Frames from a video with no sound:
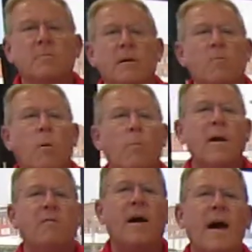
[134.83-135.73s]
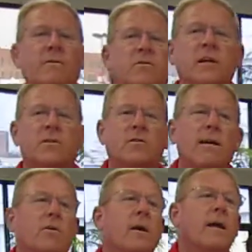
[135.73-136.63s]
people pay $500, $600,
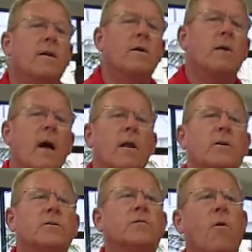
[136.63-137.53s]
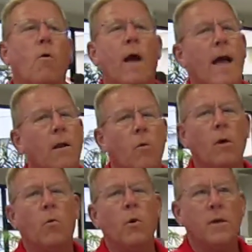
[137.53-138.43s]
$700, and $800 for
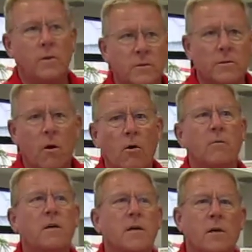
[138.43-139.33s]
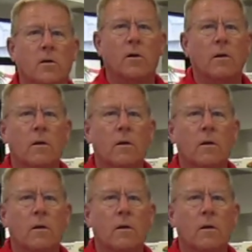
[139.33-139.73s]
alloy wheels on a vehicle.